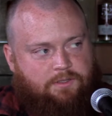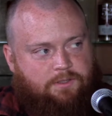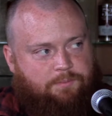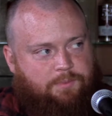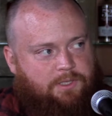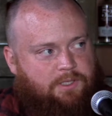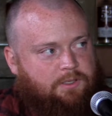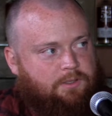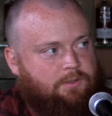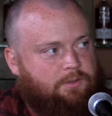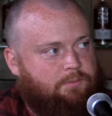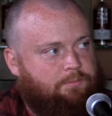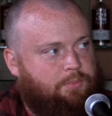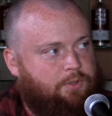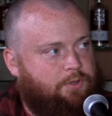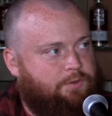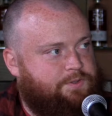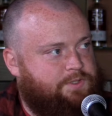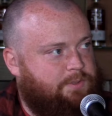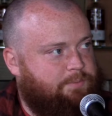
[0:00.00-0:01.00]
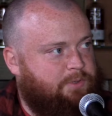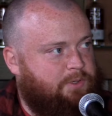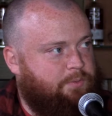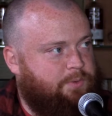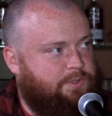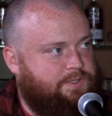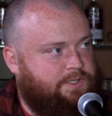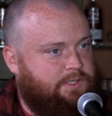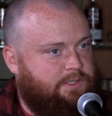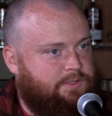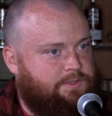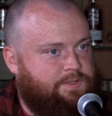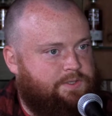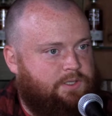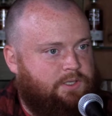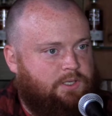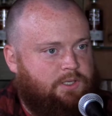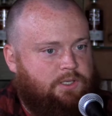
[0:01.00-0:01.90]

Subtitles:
to be pure sipping whiskeys.